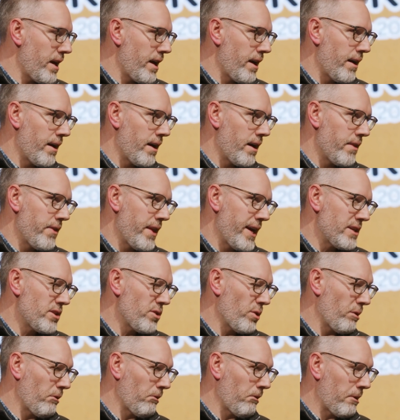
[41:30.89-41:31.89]
and they
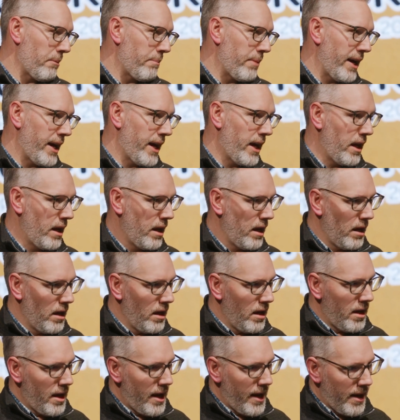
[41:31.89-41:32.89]
talk a lot about
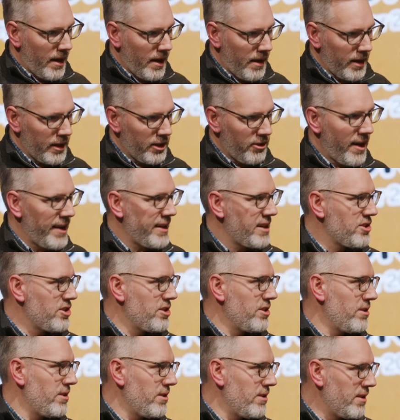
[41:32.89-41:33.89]

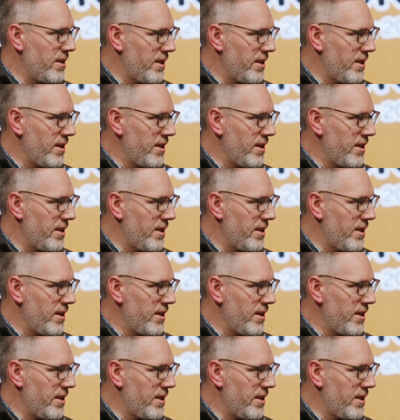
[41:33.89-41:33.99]
gratitude